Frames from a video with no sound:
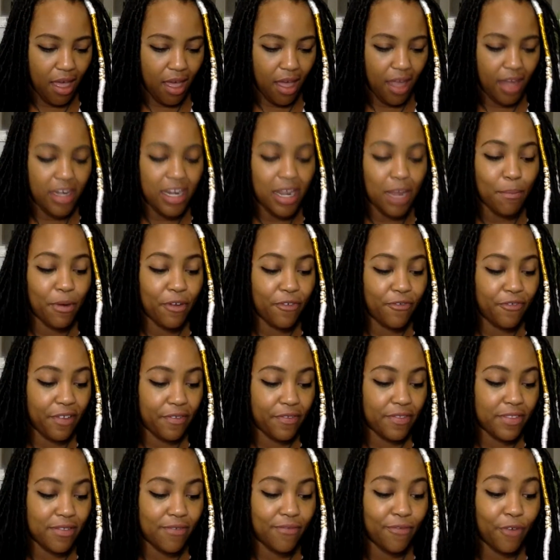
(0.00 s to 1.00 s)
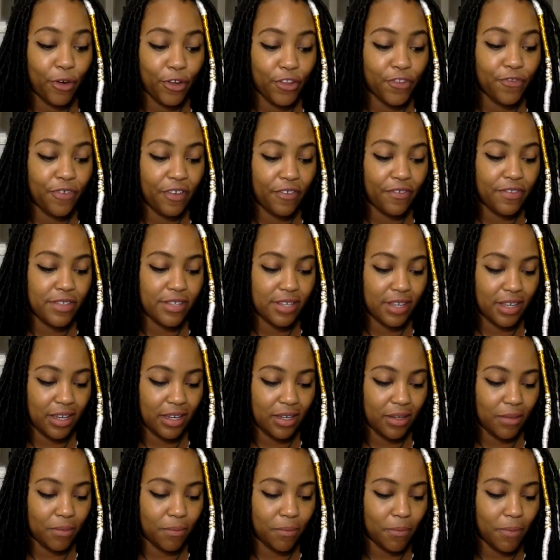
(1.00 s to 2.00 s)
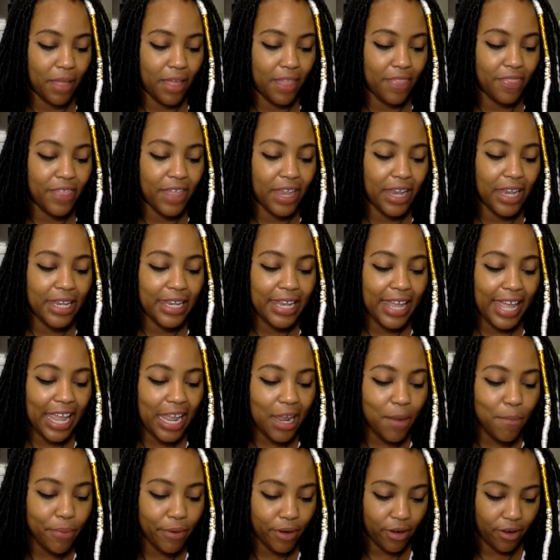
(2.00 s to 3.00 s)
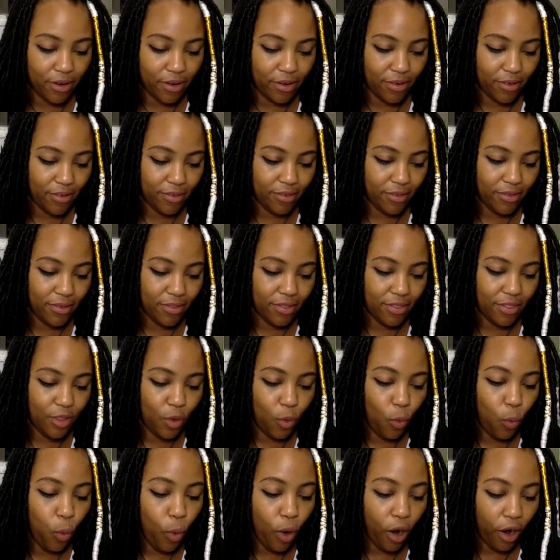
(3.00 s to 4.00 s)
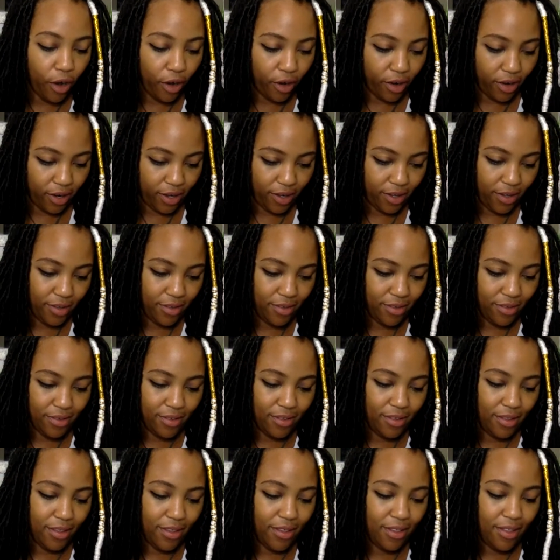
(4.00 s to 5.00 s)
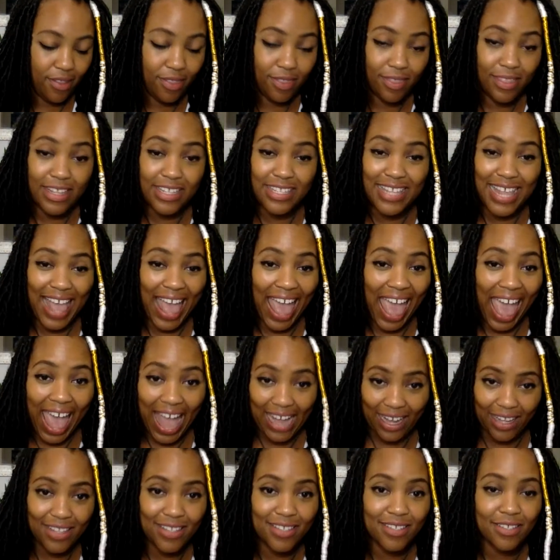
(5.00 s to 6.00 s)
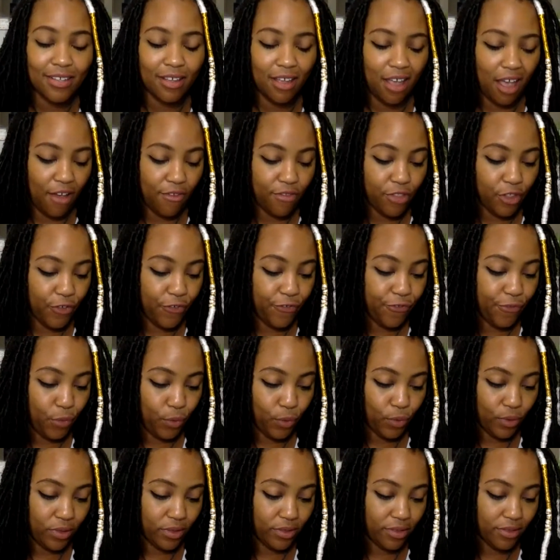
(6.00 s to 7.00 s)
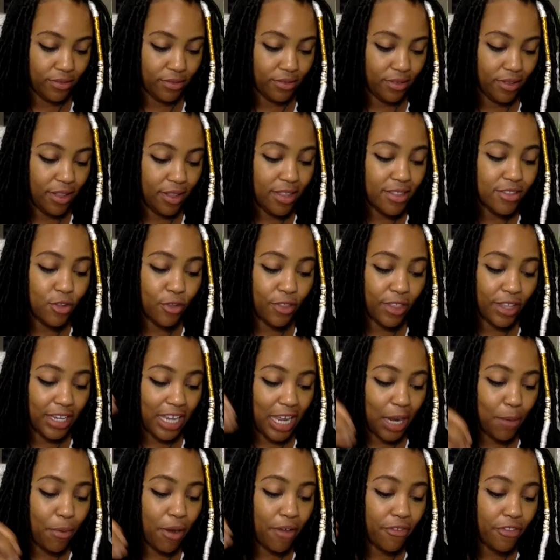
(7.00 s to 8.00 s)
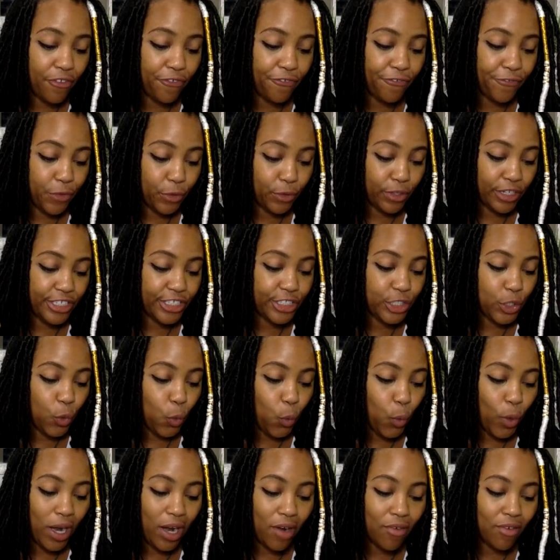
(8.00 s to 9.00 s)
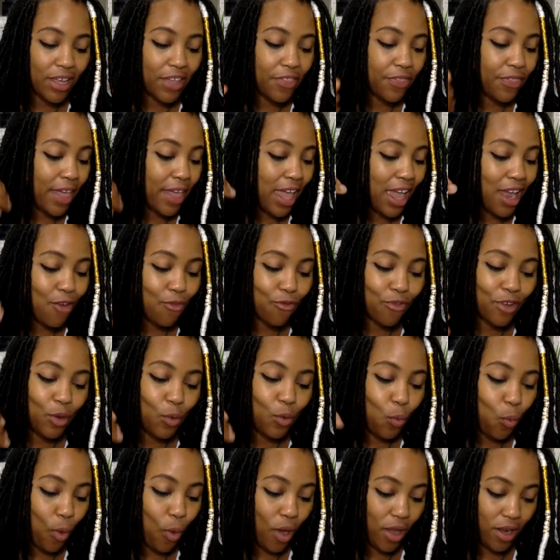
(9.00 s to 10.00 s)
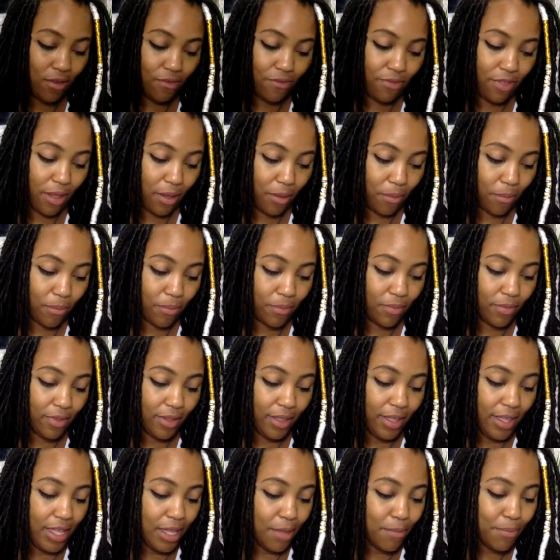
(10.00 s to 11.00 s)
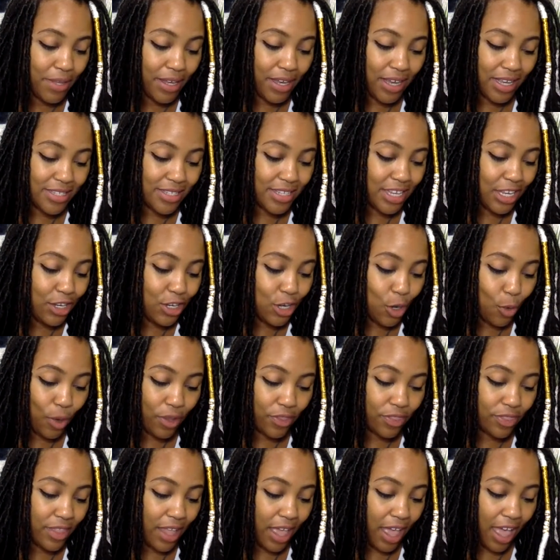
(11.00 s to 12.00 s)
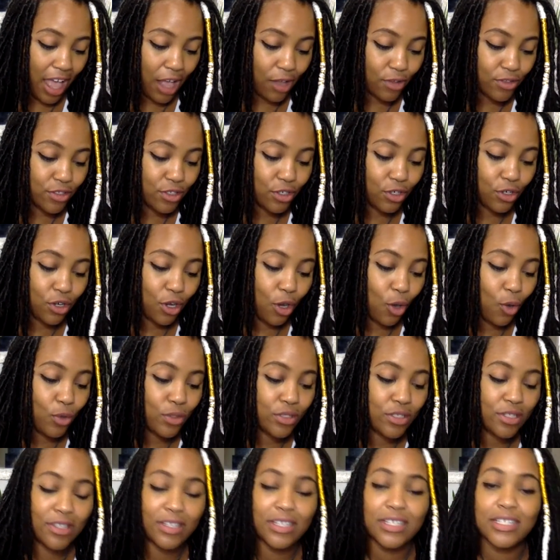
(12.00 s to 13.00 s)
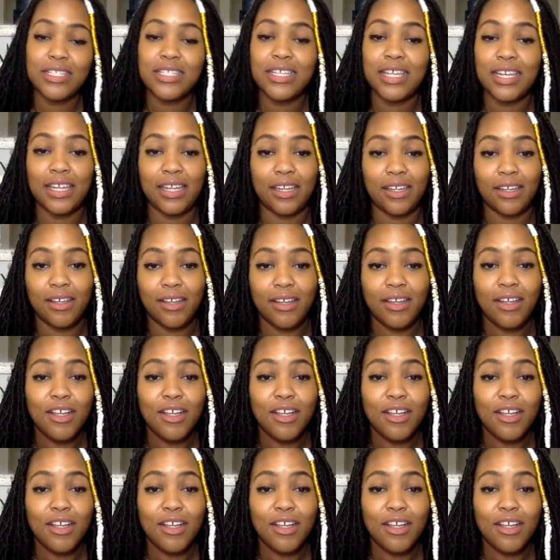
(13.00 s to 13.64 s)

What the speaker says: Verse 15. The labor, the work, this act of the fool. So the labor of the foolish wearieth every one of them, because he knoweth not how to go to the city.